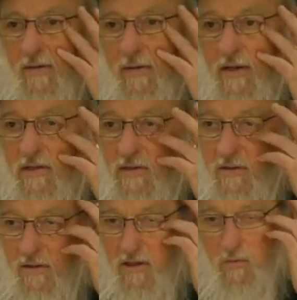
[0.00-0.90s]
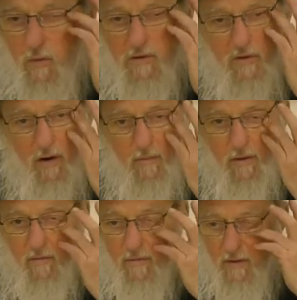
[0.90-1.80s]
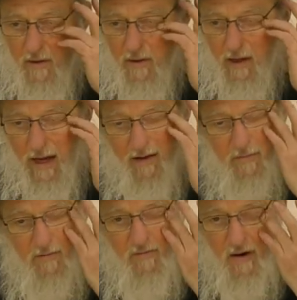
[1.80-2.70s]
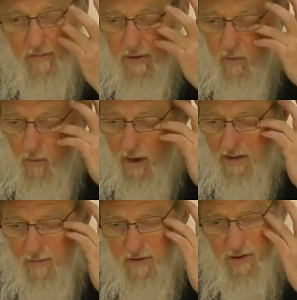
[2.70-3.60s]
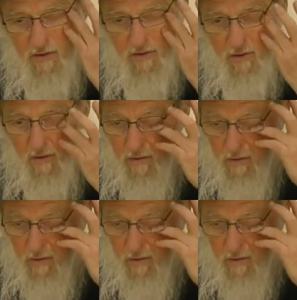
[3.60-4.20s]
these words of the Rambam have been very widely misunderstood.